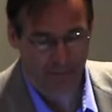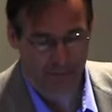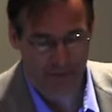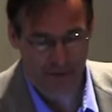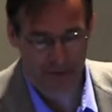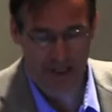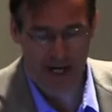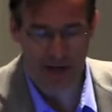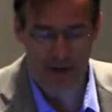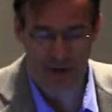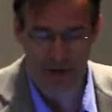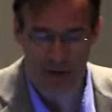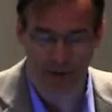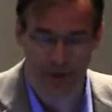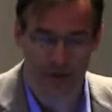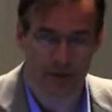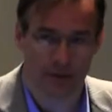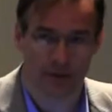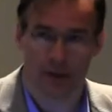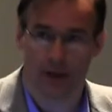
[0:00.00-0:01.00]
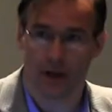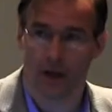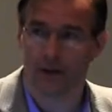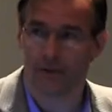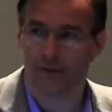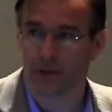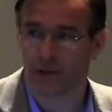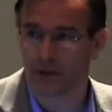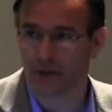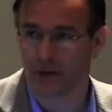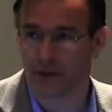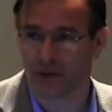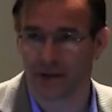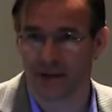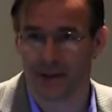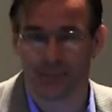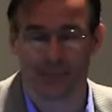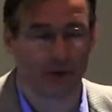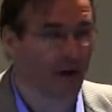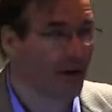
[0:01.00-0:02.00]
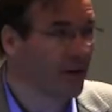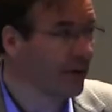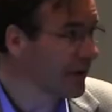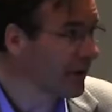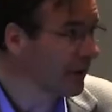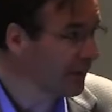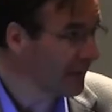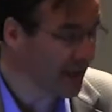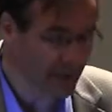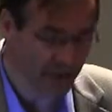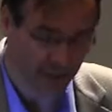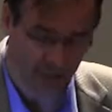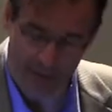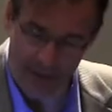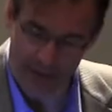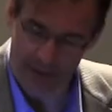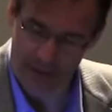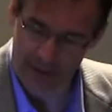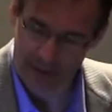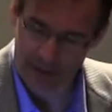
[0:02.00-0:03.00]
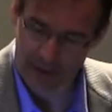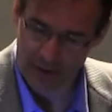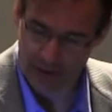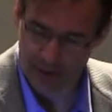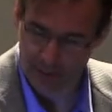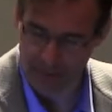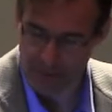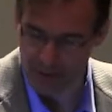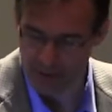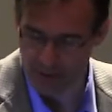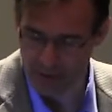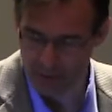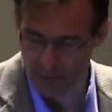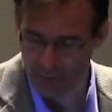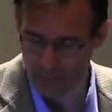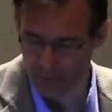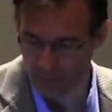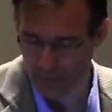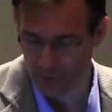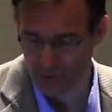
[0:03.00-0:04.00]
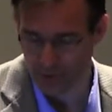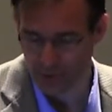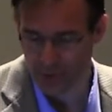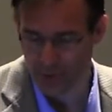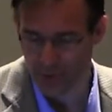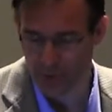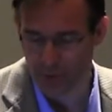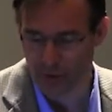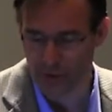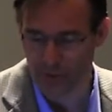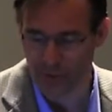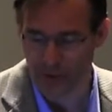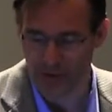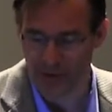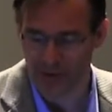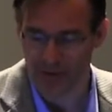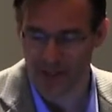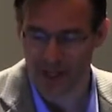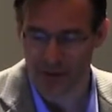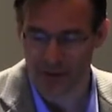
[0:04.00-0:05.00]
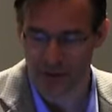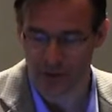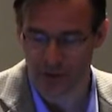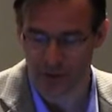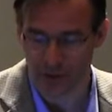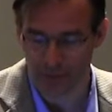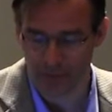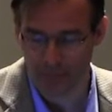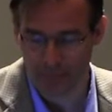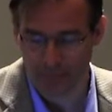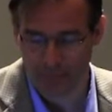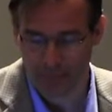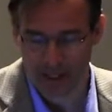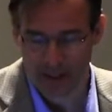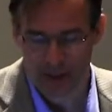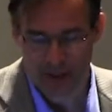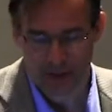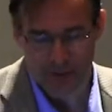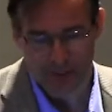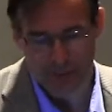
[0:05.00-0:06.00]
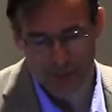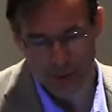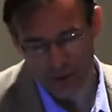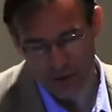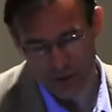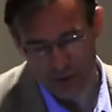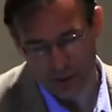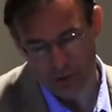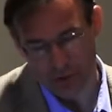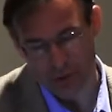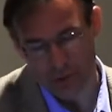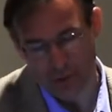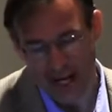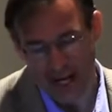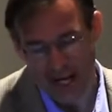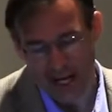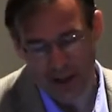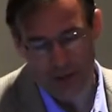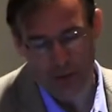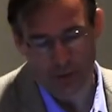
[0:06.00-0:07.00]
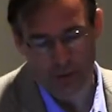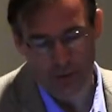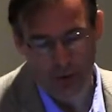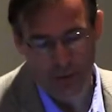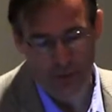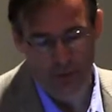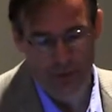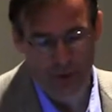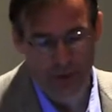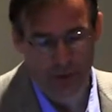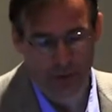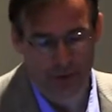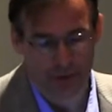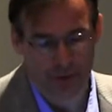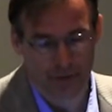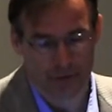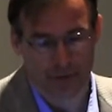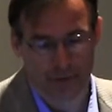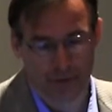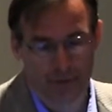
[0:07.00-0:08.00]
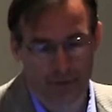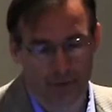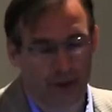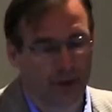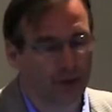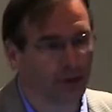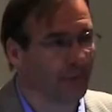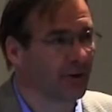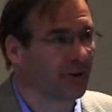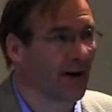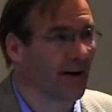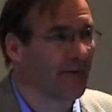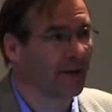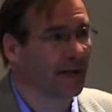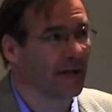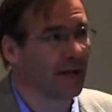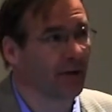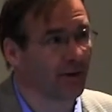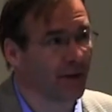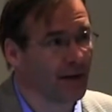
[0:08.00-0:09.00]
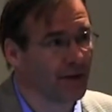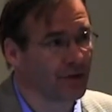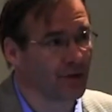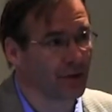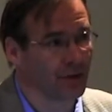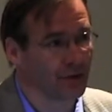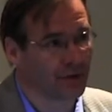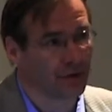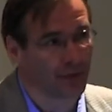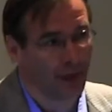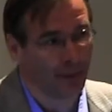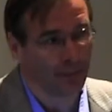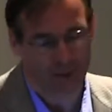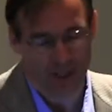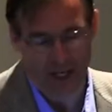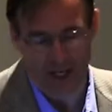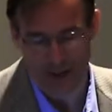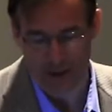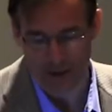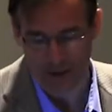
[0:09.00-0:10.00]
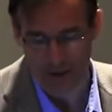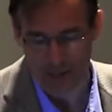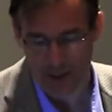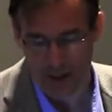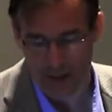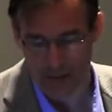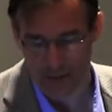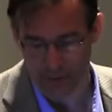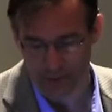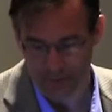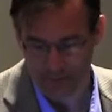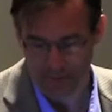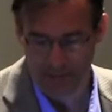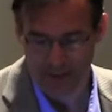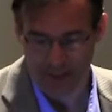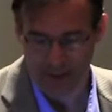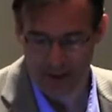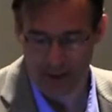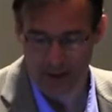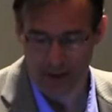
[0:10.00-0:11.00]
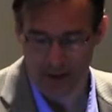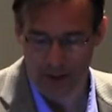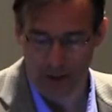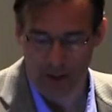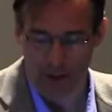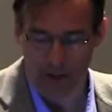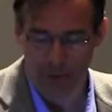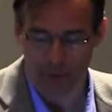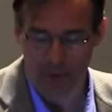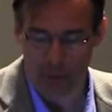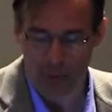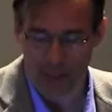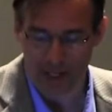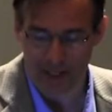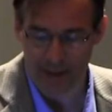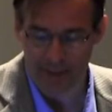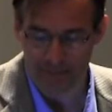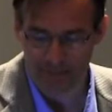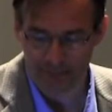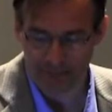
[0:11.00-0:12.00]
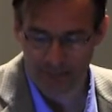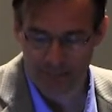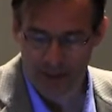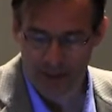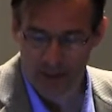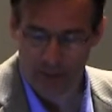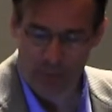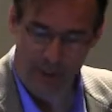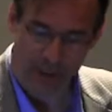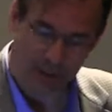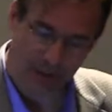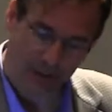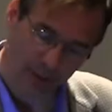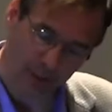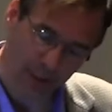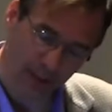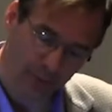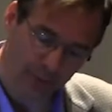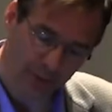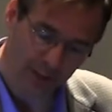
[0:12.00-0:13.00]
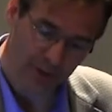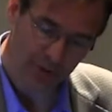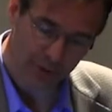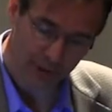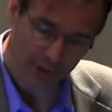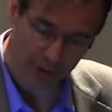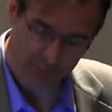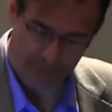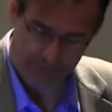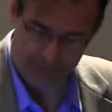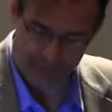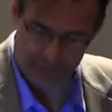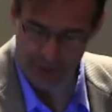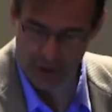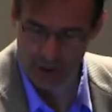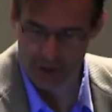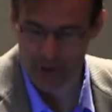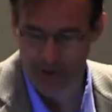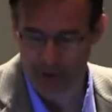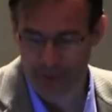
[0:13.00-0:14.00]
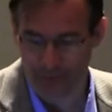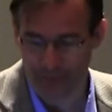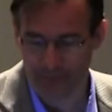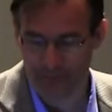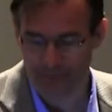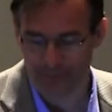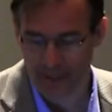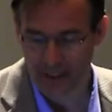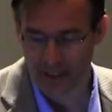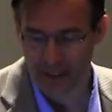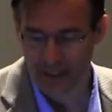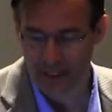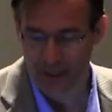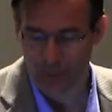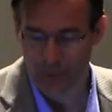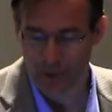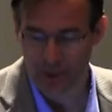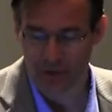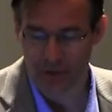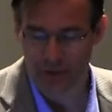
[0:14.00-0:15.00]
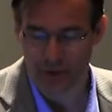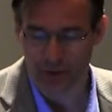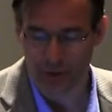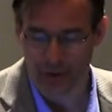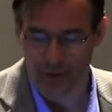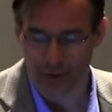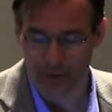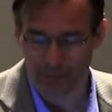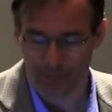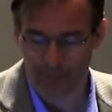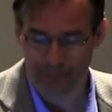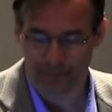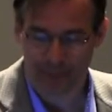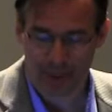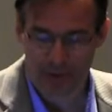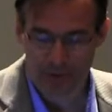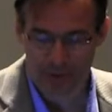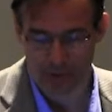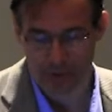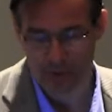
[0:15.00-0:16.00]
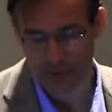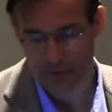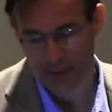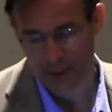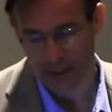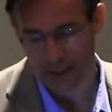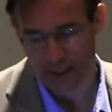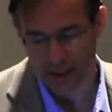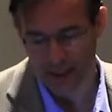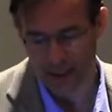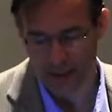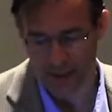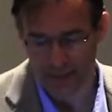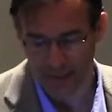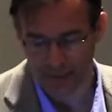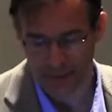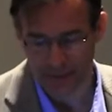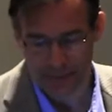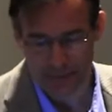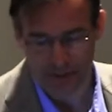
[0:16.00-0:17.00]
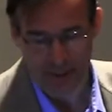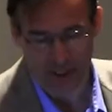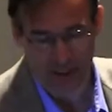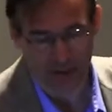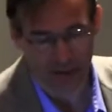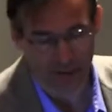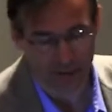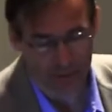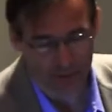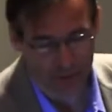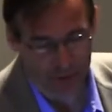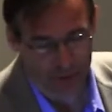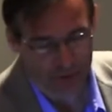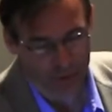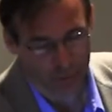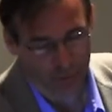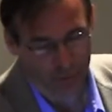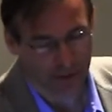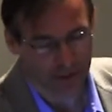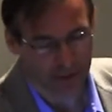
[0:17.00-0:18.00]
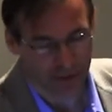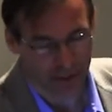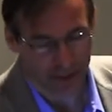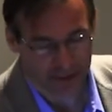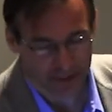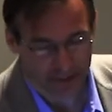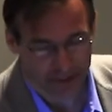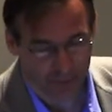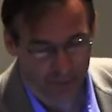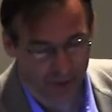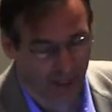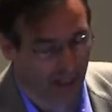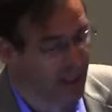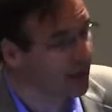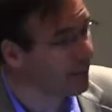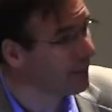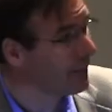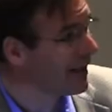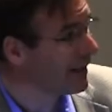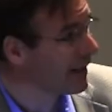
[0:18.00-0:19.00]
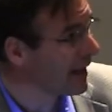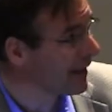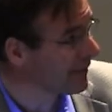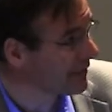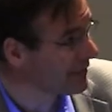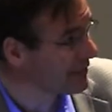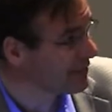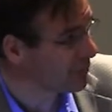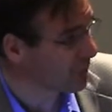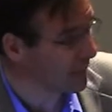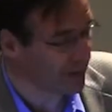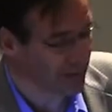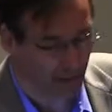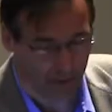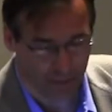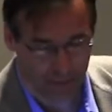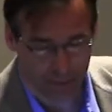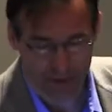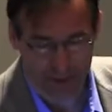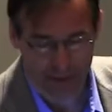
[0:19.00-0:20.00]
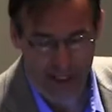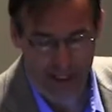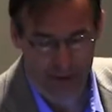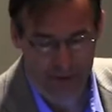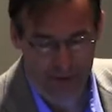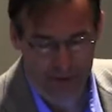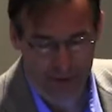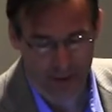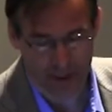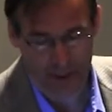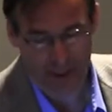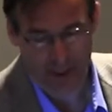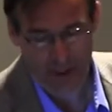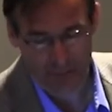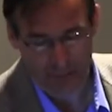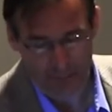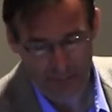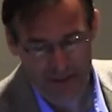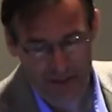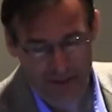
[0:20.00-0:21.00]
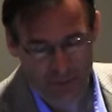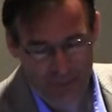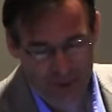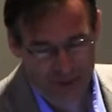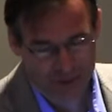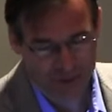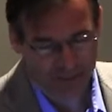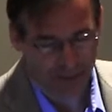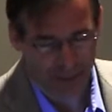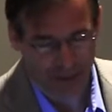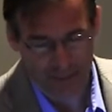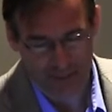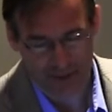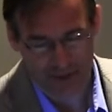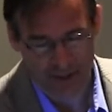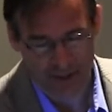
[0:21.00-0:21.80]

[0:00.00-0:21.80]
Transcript: stations. A lot of those are temporary arrays, but Many of them also are permanent stations. So I'm going to show you how, over the course of 30 tomographic iterations, updating the model along the way, we can retrieve structure in Western Europe. So in this particular inversion, we're assimilating about 123,000 measurements, by